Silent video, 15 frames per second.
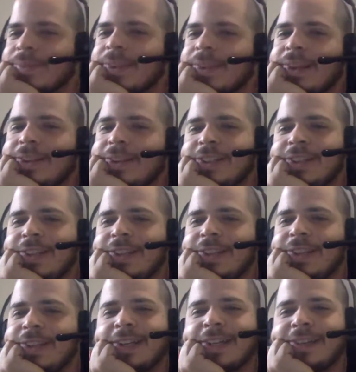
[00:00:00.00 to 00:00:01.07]
And she
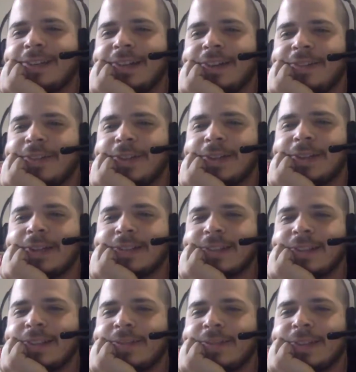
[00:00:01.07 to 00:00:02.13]
loved haunting a, a Hill
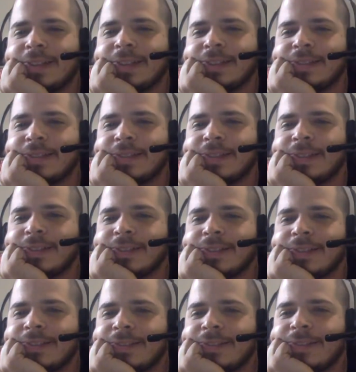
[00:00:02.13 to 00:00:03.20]
House. I loved haunting a Hill
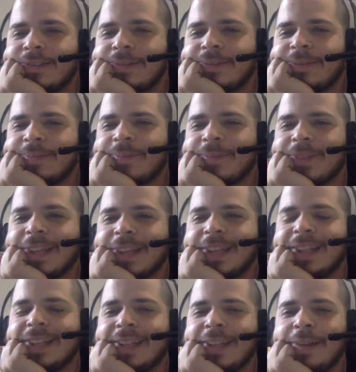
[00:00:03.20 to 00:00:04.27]
House. Yeah.
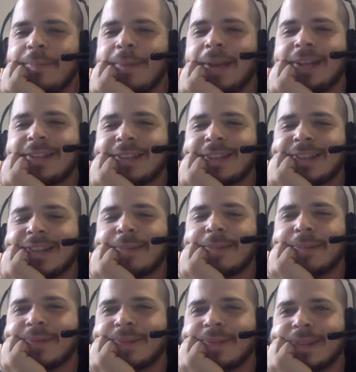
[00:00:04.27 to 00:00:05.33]
Matt's on
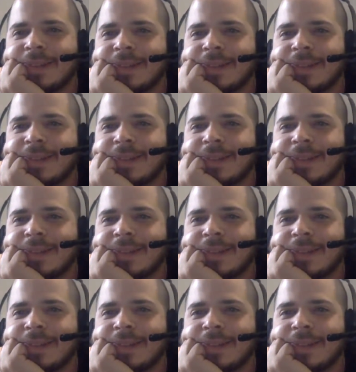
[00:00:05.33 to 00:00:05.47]
top of